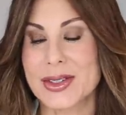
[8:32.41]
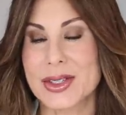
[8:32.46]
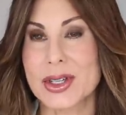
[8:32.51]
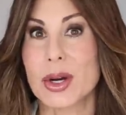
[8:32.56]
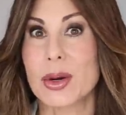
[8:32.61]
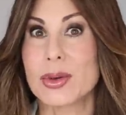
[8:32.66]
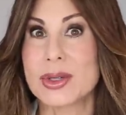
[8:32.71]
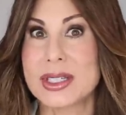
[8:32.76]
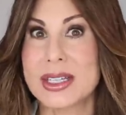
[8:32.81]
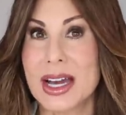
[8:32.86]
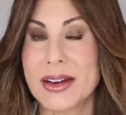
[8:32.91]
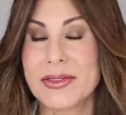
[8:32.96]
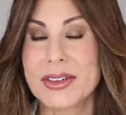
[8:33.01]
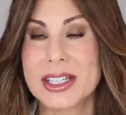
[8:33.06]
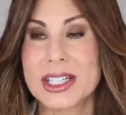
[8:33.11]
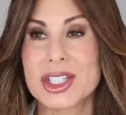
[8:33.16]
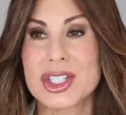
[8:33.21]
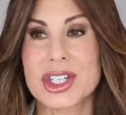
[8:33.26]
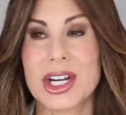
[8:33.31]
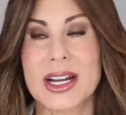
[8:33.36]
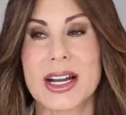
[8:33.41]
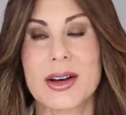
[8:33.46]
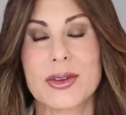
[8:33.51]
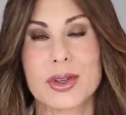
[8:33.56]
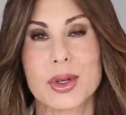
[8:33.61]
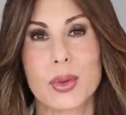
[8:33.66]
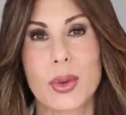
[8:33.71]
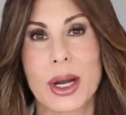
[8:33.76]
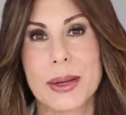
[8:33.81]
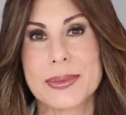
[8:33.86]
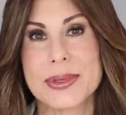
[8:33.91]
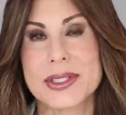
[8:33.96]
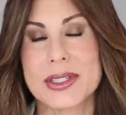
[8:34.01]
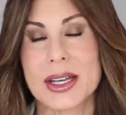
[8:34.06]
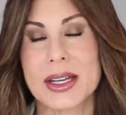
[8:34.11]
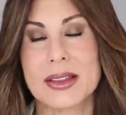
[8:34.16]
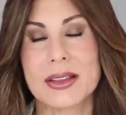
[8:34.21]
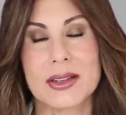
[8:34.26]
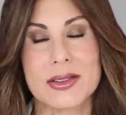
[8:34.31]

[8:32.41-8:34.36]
So definitely check out the website.